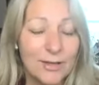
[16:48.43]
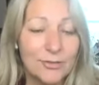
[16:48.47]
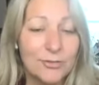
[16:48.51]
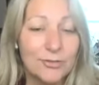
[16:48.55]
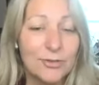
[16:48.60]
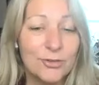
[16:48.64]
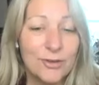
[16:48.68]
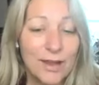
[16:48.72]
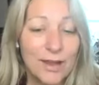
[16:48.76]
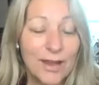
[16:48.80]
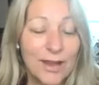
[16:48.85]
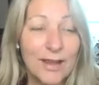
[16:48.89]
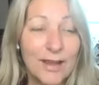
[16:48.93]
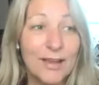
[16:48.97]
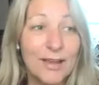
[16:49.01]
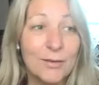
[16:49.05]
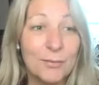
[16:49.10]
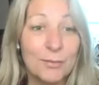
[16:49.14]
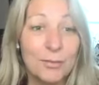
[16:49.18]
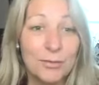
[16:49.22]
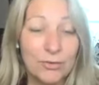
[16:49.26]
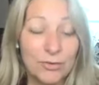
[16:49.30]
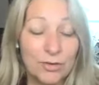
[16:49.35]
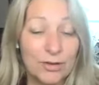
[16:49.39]
Today I
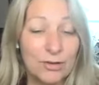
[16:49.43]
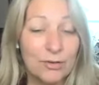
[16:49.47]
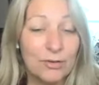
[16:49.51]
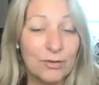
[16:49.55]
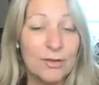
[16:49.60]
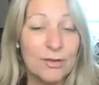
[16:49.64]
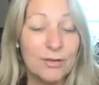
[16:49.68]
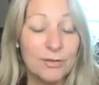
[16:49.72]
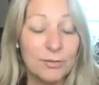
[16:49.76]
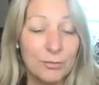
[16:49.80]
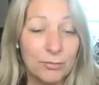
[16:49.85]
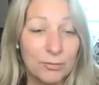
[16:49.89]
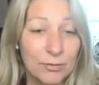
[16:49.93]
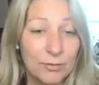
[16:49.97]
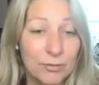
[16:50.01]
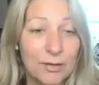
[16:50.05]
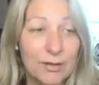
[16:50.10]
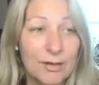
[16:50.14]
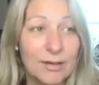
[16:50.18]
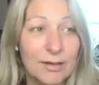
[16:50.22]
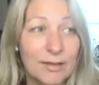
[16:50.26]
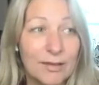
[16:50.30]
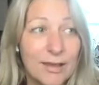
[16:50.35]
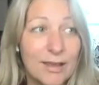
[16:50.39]
was hearing
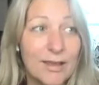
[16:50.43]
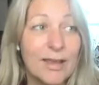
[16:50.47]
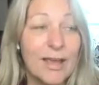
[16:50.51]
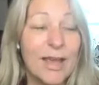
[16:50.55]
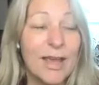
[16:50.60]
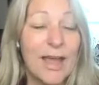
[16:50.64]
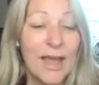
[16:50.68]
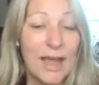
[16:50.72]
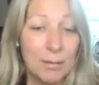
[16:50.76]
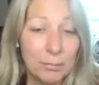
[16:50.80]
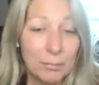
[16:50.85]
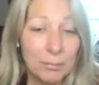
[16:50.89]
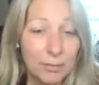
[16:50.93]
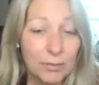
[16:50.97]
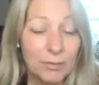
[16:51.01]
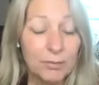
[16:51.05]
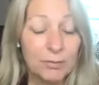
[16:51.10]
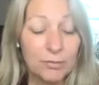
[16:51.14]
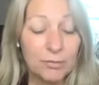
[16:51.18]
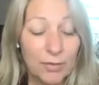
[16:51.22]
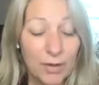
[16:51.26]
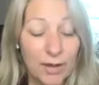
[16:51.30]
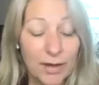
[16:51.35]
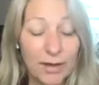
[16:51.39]
the
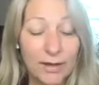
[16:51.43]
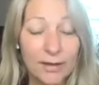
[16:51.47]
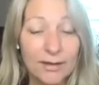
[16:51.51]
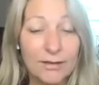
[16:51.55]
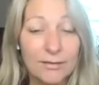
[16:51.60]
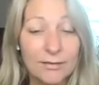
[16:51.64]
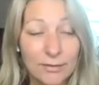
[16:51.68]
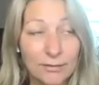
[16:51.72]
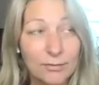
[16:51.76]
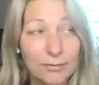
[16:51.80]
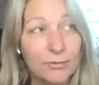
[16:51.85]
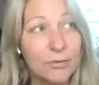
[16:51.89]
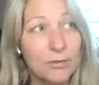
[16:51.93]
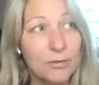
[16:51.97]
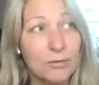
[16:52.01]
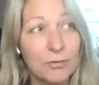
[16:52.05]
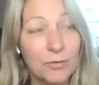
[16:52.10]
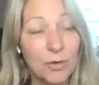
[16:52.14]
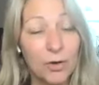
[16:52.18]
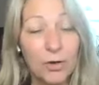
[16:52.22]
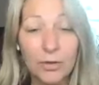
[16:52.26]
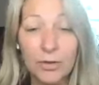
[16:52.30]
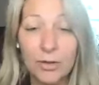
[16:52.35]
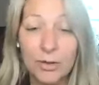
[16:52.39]
amplified, as if the
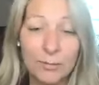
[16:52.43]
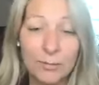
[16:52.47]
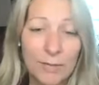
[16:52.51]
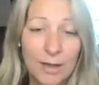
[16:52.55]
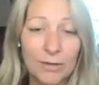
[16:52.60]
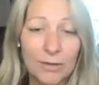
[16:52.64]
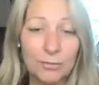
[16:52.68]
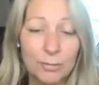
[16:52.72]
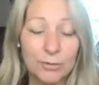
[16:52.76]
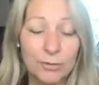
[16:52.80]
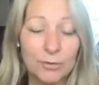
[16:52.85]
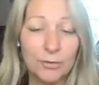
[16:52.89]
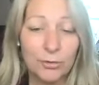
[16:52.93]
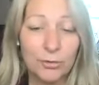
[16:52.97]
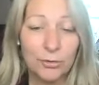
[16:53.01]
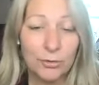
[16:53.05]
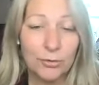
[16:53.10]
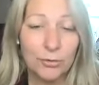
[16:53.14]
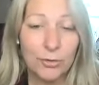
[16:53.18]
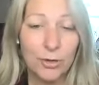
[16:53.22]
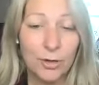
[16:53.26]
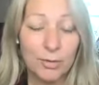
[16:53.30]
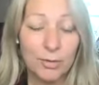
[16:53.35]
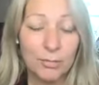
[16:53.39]
volume has been
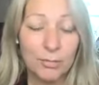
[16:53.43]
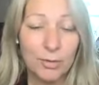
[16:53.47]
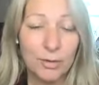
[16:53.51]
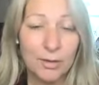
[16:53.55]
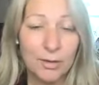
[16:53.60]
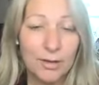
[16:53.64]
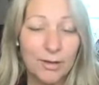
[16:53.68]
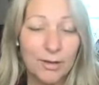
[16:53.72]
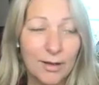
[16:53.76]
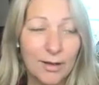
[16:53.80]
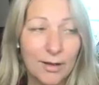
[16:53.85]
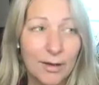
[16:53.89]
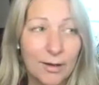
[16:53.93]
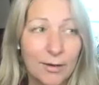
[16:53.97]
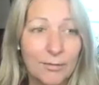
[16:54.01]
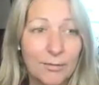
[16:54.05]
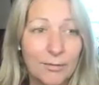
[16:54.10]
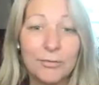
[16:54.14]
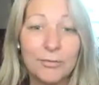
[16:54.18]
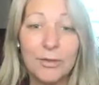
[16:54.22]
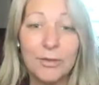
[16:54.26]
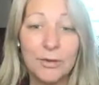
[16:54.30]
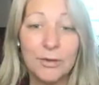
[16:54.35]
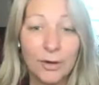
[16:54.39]
turned up,
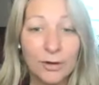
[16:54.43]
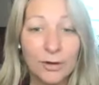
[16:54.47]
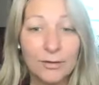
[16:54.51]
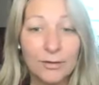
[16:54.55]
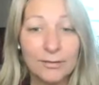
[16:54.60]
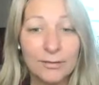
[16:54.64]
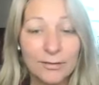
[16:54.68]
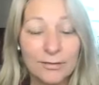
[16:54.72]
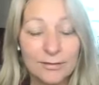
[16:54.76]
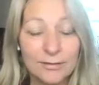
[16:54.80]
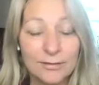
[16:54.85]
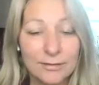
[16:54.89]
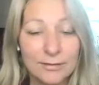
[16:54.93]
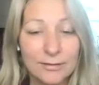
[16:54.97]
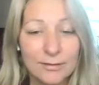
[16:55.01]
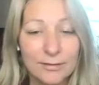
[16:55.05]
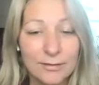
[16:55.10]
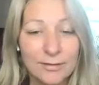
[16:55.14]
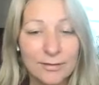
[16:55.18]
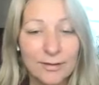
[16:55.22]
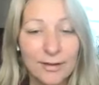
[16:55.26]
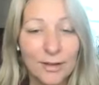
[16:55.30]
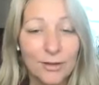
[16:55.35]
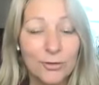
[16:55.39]
of the darkness,
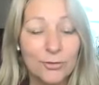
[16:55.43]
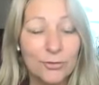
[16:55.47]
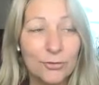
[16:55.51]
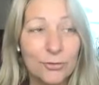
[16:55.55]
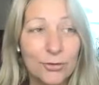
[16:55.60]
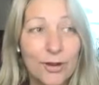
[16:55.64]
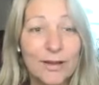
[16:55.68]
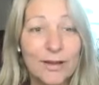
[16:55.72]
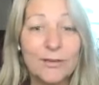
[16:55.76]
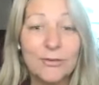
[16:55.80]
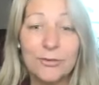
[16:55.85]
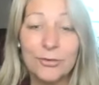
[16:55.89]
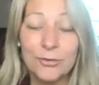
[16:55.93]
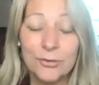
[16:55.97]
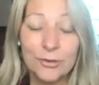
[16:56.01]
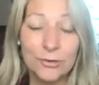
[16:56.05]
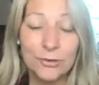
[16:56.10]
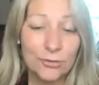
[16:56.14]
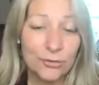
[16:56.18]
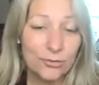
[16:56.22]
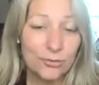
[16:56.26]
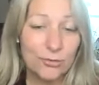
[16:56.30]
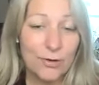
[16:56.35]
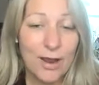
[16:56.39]
trying to
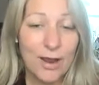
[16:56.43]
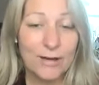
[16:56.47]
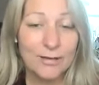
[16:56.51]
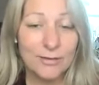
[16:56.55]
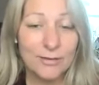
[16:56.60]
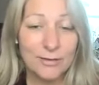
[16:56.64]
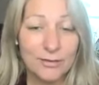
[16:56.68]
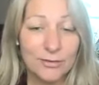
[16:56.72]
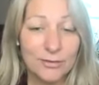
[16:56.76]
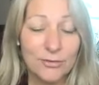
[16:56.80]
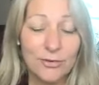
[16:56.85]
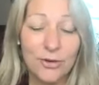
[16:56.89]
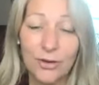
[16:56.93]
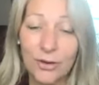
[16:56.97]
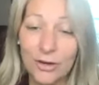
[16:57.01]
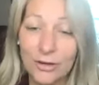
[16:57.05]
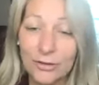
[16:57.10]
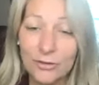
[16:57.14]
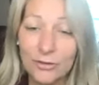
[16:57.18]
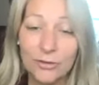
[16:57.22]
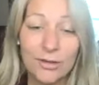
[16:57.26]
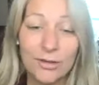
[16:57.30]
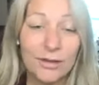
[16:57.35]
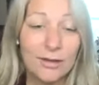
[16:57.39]
distract us, trying
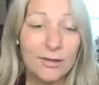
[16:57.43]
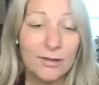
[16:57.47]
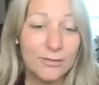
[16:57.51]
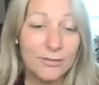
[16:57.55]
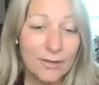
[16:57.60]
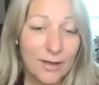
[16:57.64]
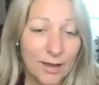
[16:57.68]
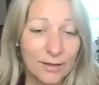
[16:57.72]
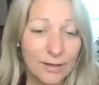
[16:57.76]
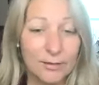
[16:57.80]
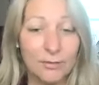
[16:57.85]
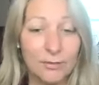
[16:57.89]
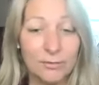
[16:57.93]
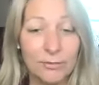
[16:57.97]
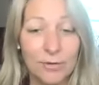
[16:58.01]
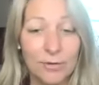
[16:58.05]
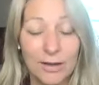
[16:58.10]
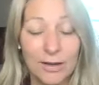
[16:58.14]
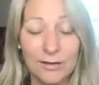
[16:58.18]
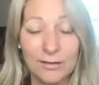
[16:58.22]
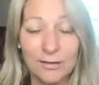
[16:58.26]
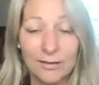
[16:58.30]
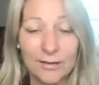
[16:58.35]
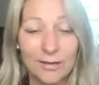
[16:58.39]
to get us on the
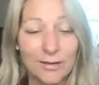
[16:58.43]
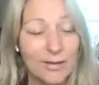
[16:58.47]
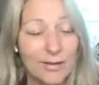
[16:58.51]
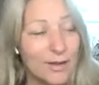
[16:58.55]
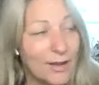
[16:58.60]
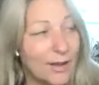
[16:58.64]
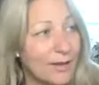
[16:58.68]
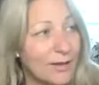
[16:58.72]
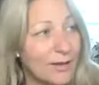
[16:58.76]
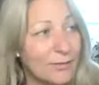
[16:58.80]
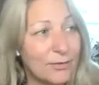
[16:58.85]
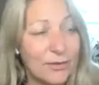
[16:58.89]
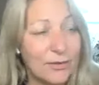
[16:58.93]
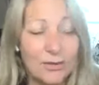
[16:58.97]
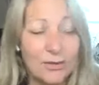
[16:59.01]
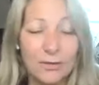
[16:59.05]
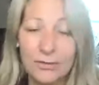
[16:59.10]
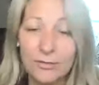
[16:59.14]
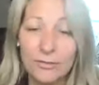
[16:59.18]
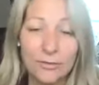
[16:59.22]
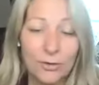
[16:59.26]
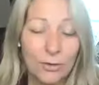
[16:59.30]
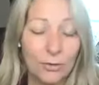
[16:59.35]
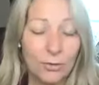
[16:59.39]
run. And
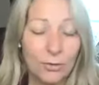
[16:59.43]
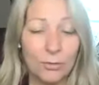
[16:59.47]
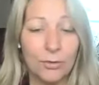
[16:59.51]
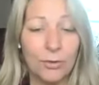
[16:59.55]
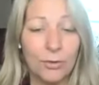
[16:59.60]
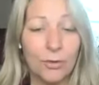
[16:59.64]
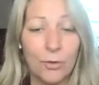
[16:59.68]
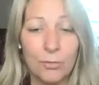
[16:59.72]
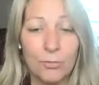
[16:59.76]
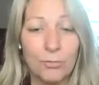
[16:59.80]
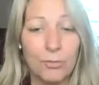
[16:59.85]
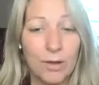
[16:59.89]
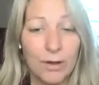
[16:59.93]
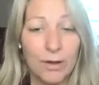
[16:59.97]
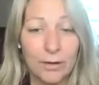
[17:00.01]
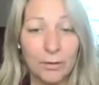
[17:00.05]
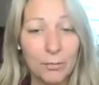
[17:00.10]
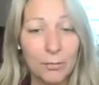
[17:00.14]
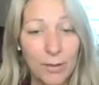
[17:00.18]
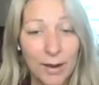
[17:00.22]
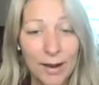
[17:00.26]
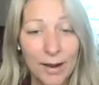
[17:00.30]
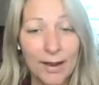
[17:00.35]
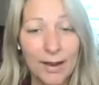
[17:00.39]
everything's, don't go run
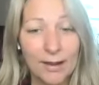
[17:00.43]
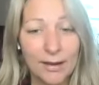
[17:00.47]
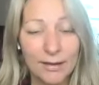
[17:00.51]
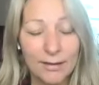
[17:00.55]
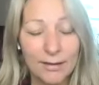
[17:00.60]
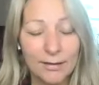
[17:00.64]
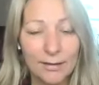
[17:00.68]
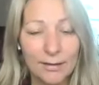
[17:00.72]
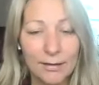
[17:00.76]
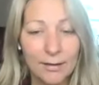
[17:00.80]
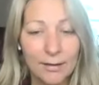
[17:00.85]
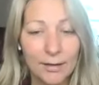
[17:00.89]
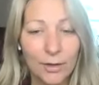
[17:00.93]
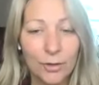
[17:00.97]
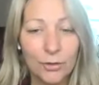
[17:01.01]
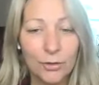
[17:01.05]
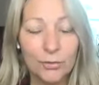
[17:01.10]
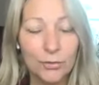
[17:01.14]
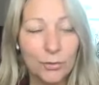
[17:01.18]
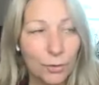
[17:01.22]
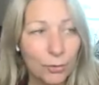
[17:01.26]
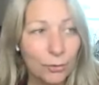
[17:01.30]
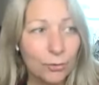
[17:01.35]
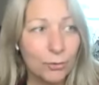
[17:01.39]
away.
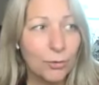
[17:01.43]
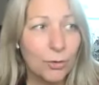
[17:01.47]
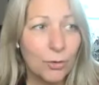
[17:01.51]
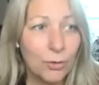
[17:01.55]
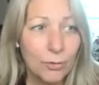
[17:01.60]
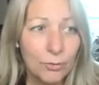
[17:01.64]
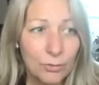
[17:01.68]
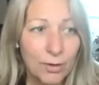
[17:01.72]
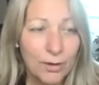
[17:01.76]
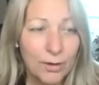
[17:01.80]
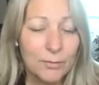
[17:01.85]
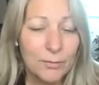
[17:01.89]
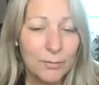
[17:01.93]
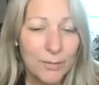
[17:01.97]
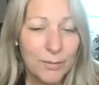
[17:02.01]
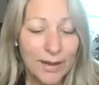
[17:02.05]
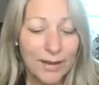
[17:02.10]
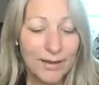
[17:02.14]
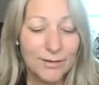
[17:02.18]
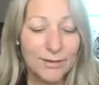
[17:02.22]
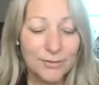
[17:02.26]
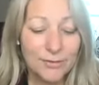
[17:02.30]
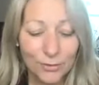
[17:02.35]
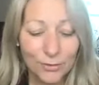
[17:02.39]
Don't go run
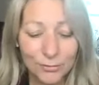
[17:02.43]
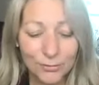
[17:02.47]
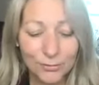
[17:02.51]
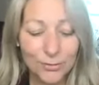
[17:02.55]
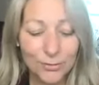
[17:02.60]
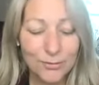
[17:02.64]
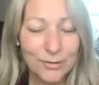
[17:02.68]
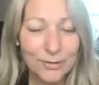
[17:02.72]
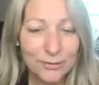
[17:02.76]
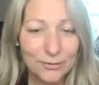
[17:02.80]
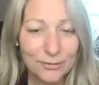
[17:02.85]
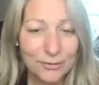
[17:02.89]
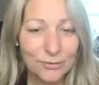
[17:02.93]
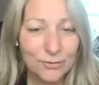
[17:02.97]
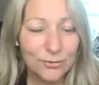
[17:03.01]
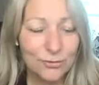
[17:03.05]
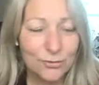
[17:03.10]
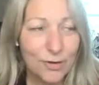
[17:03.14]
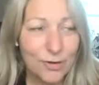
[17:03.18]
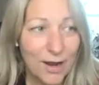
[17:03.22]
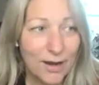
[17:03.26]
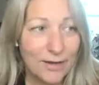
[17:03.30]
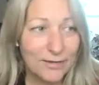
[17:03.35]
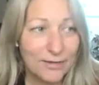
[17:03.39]
away. Don't go get
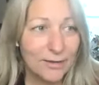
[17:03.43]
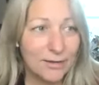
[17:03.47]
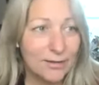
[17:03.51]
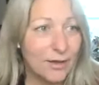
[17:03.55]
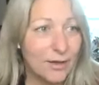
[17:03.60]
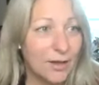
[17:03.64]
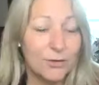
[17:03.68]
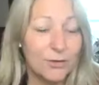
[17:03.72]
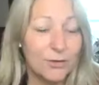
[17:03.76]
distracted.